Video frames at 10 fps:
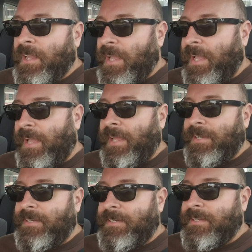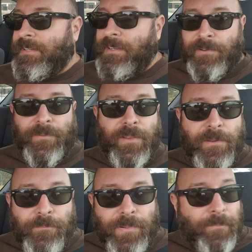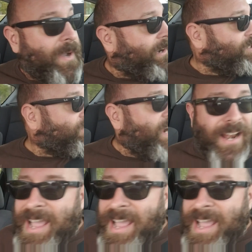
And the bike was great.